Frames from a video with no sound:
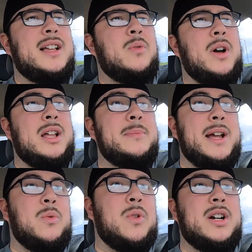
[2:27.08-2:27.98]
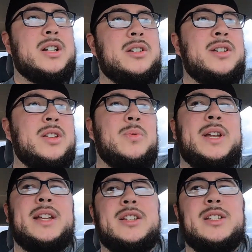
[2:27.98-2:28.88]
while I'm at work during the
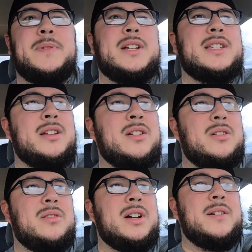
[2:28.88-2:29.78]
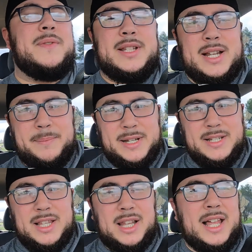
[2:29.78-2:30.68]
week, just because I know uh, if you tap
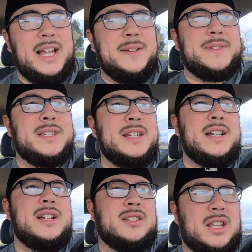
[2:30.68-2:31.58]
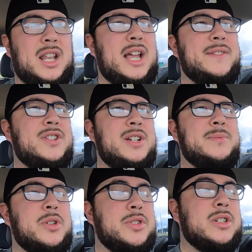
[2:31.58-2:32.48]
into the lives, to the live streams,
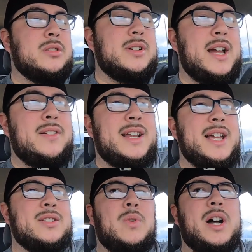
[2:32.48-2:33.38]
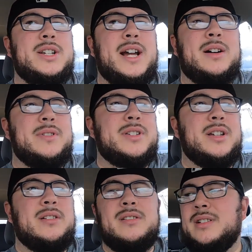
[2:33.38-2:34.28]
those also count as watch hours.
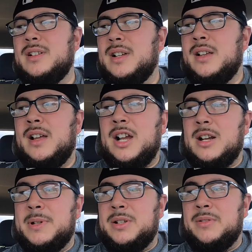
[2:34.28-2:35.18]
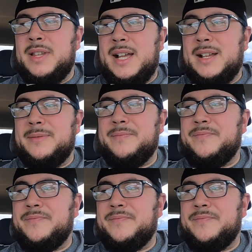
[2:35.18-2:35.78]
So I'm going to be doing that